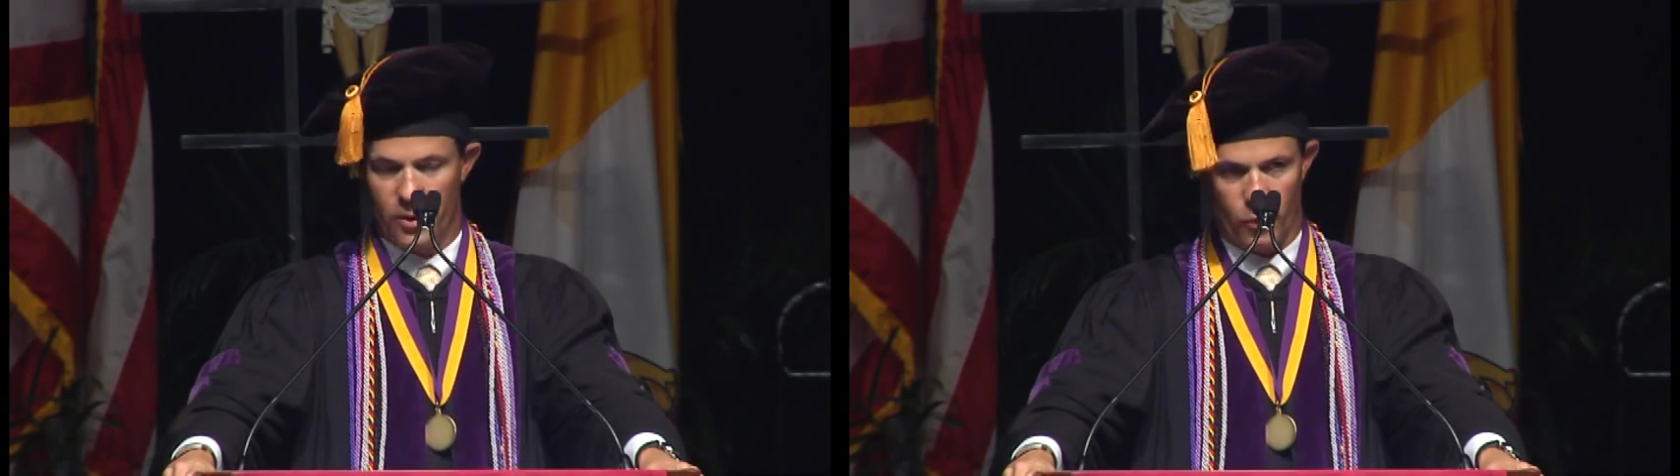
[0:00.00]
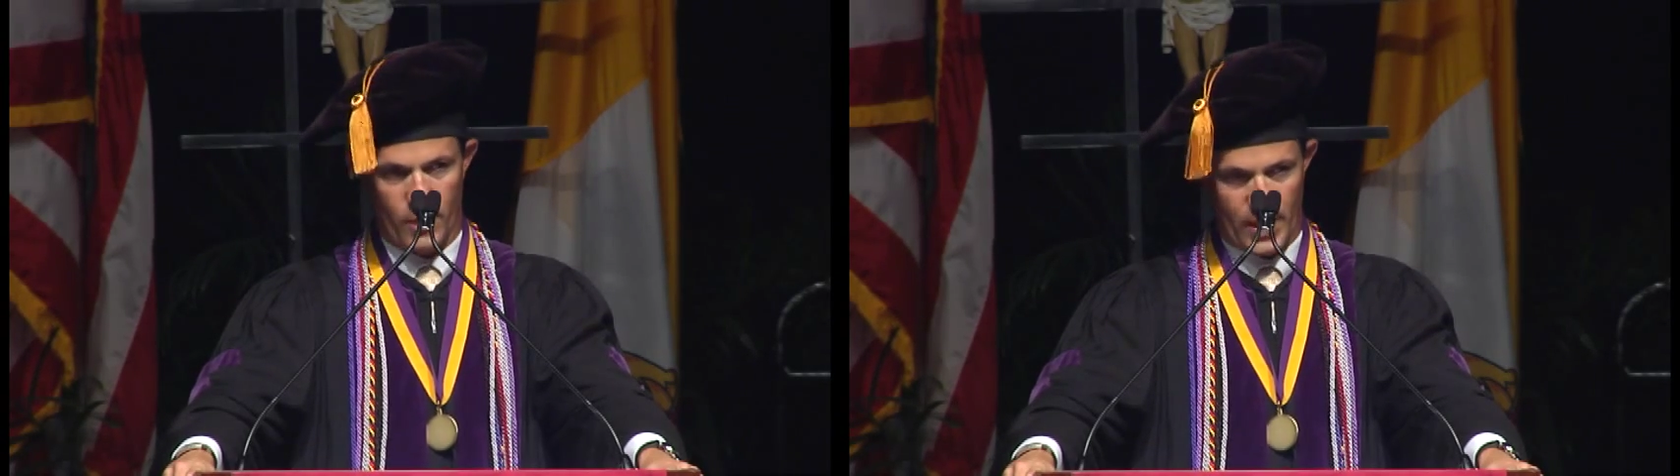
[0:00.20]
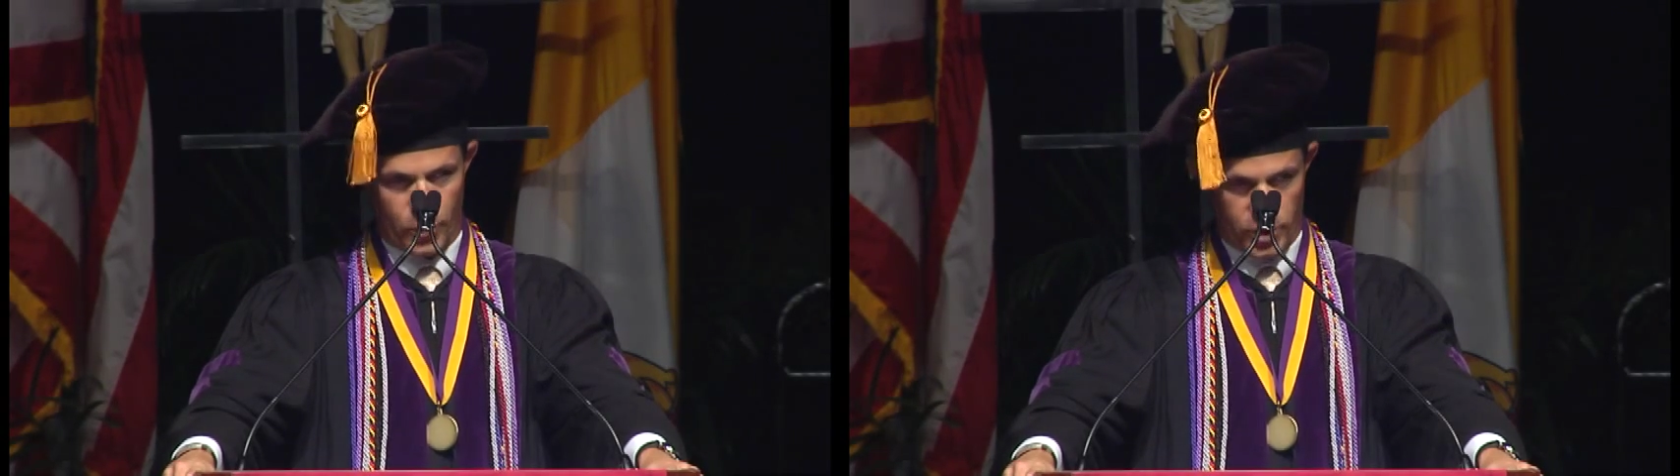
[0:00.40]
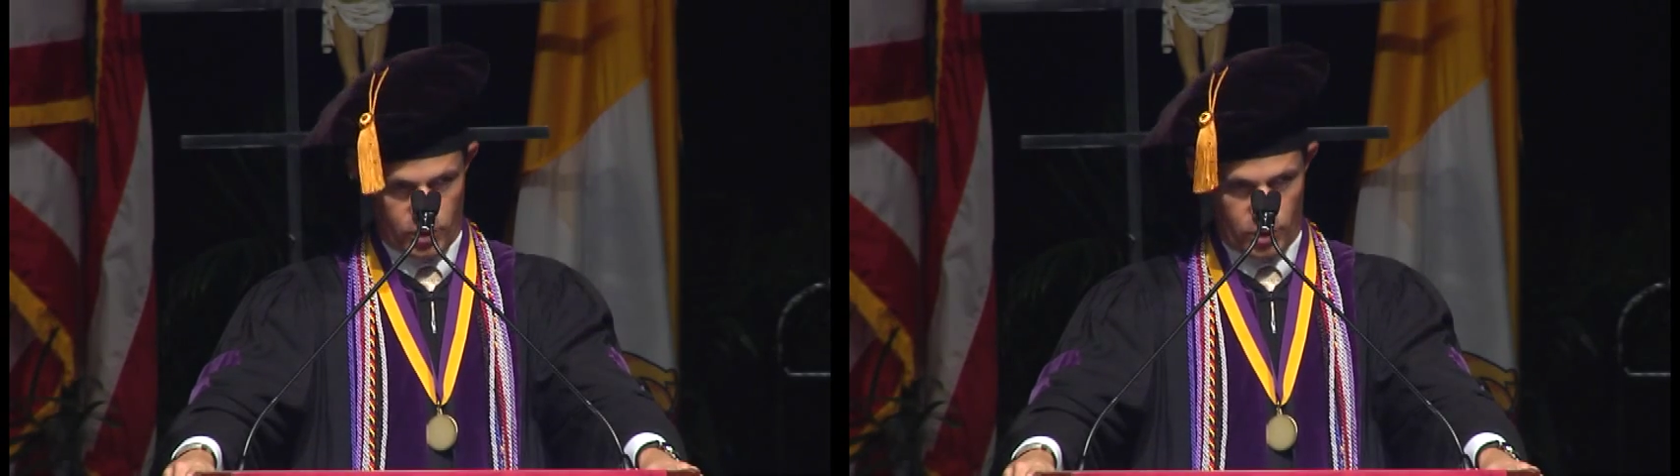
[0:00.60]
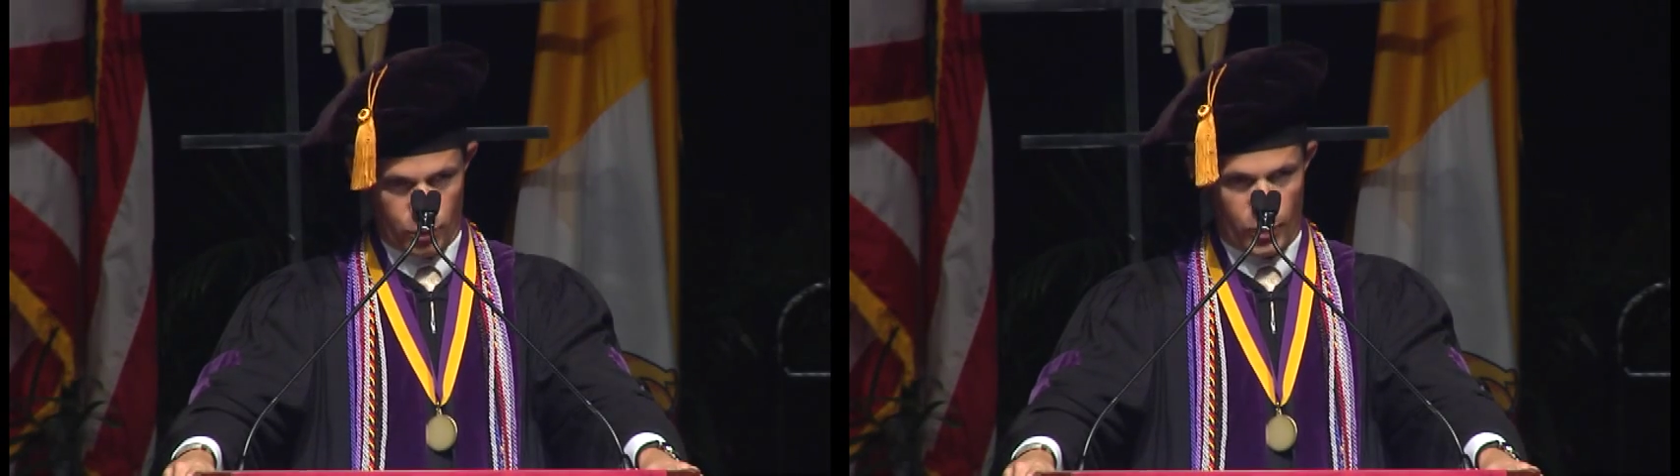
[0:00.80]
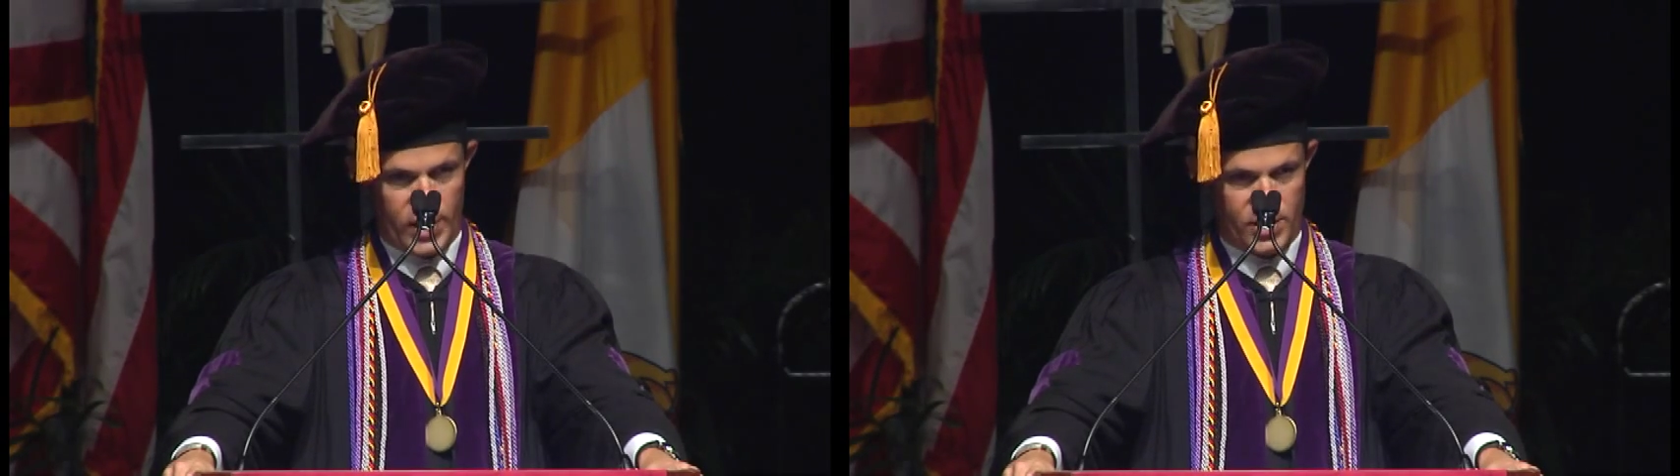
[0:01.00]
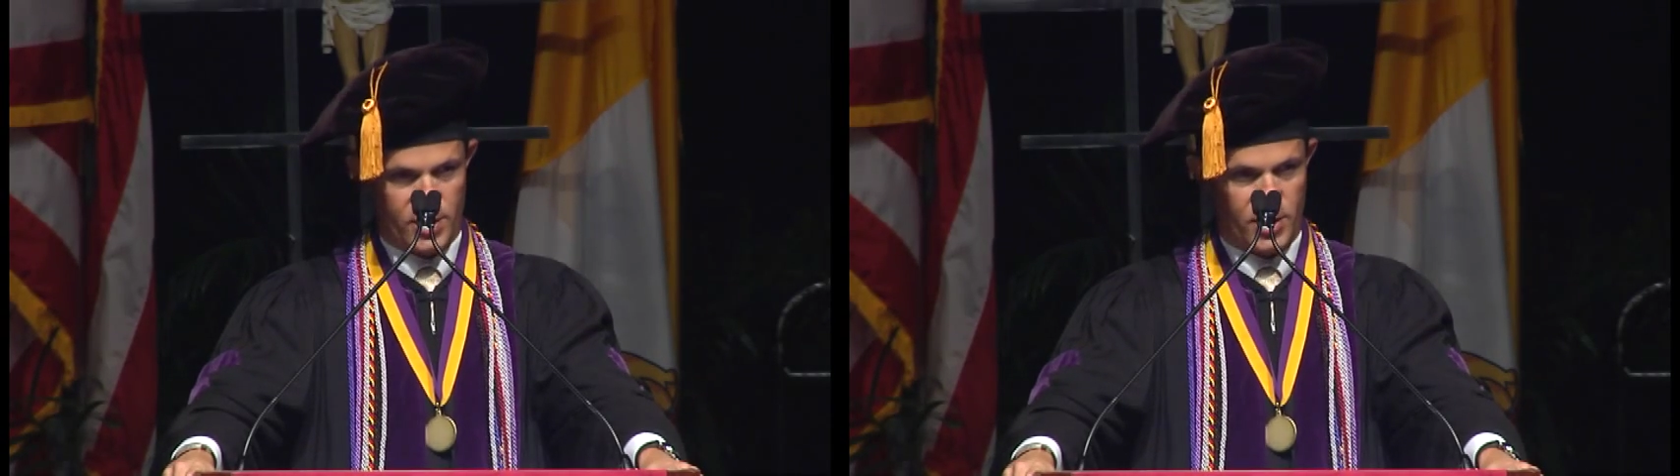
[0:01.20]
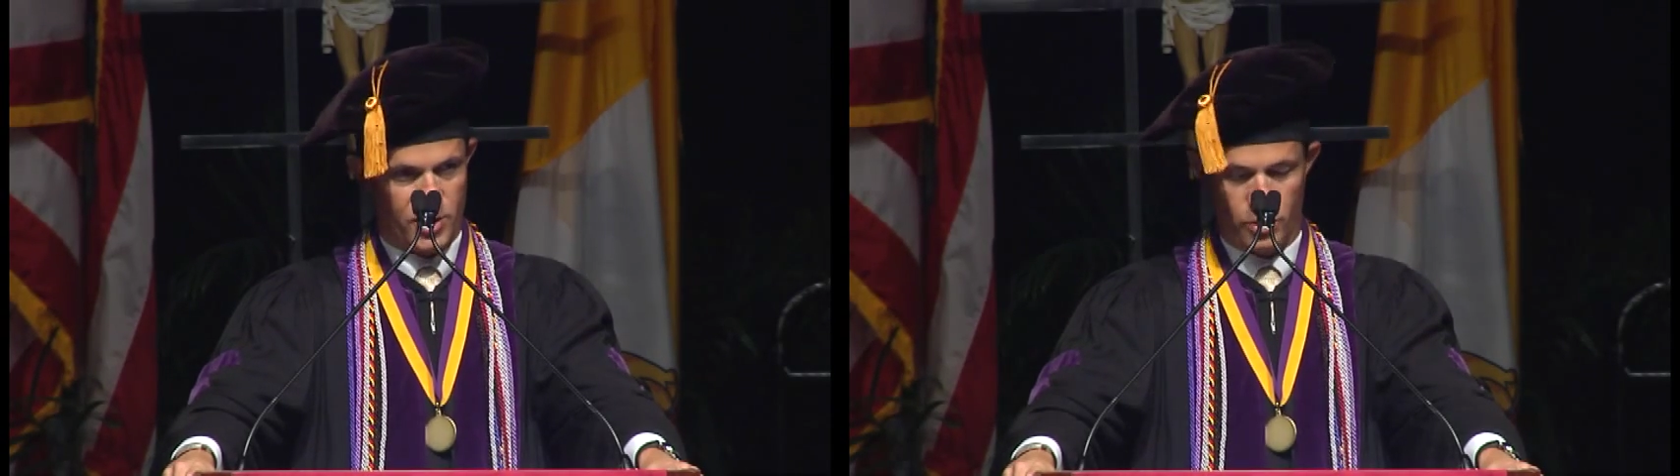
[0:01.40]
Remember your own
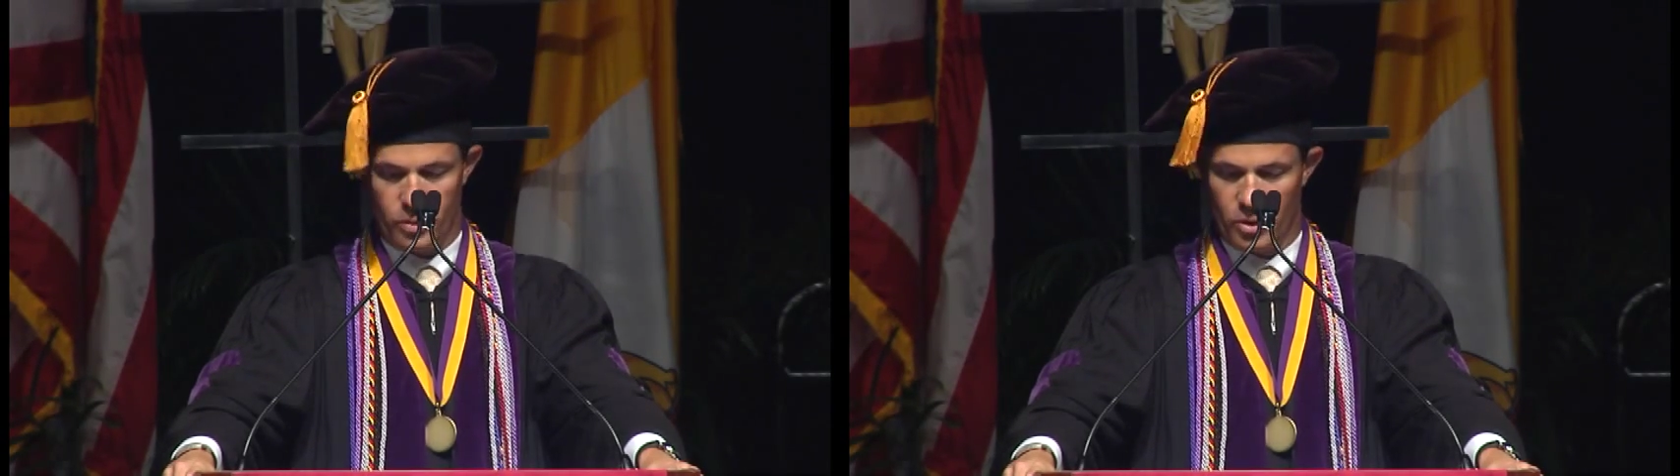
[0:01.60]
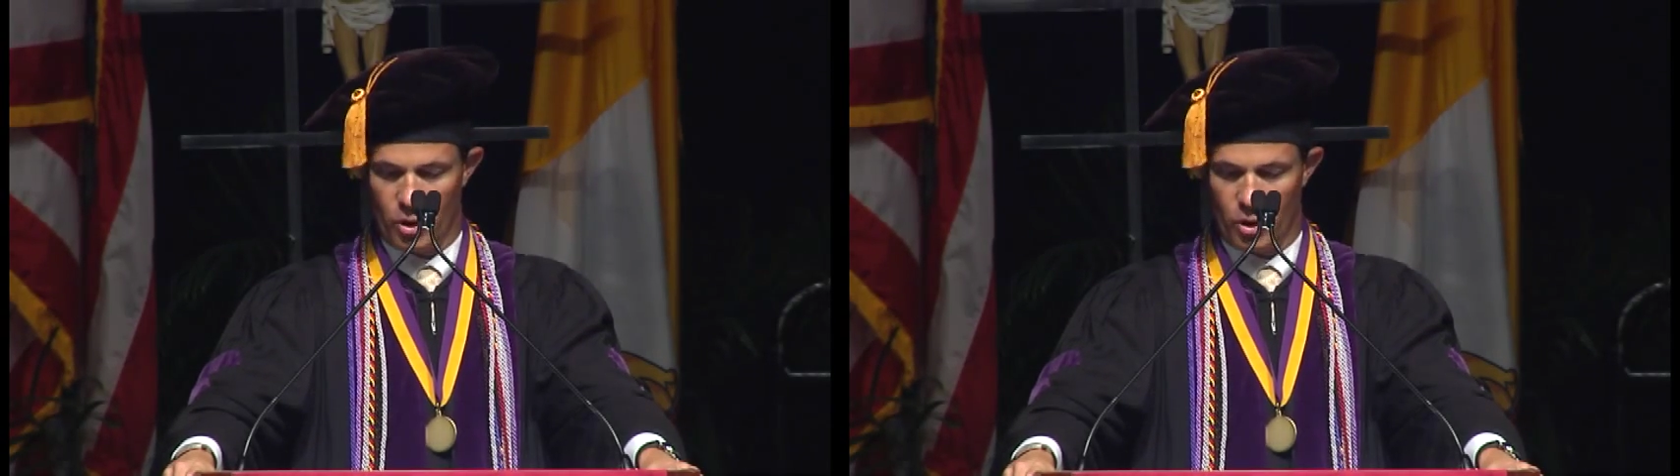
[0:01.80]
reasons as you